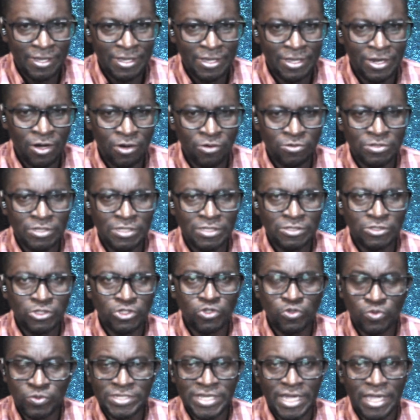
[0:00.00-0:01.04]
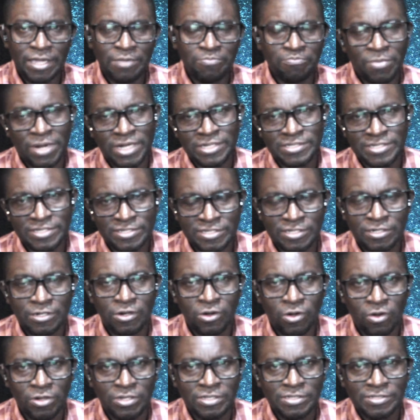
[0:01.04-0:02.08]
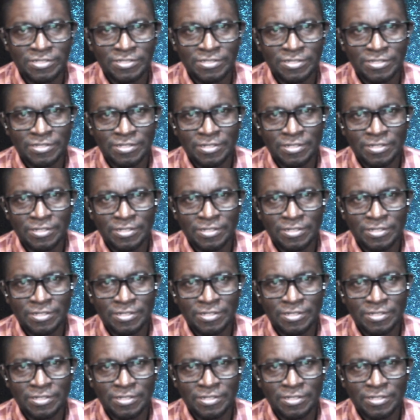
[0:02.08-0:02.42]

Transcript: You know, today matters a lot